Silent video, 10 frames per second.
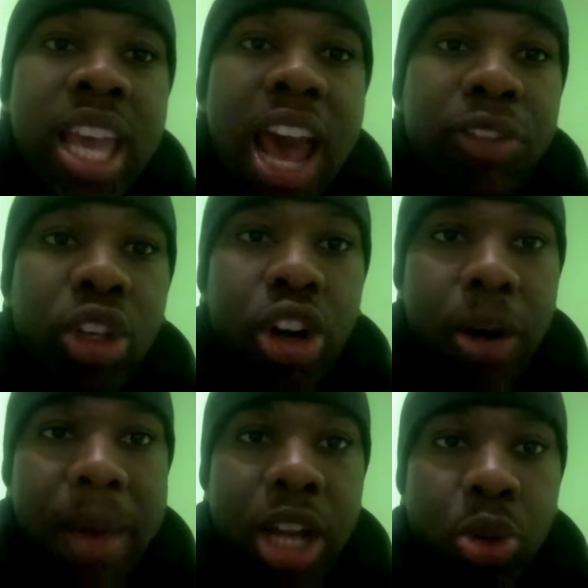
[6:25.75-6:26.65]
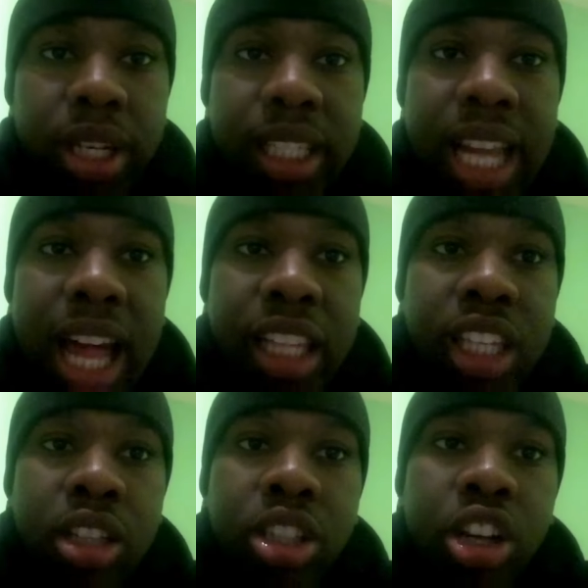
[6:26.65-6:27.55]
After her match with
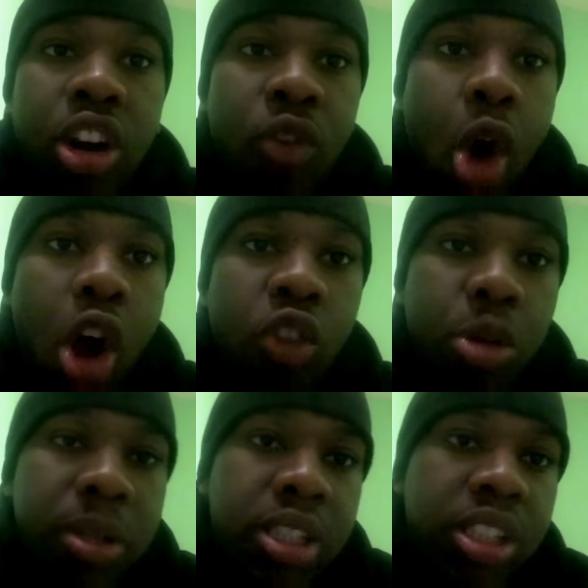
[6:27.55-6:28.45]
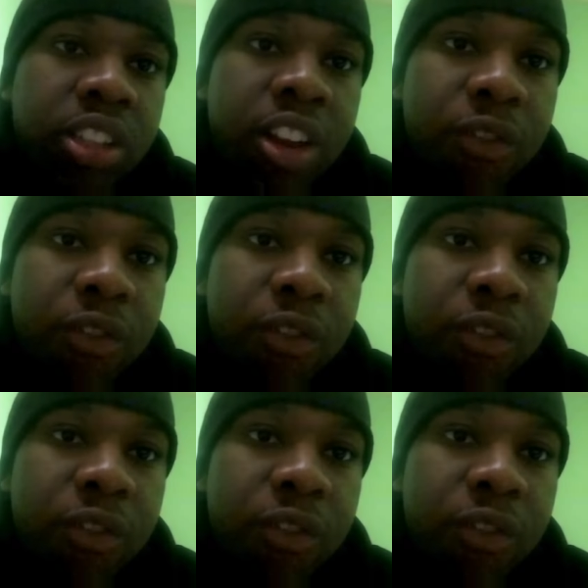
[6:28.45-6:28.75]
Natalya, the Raw Women's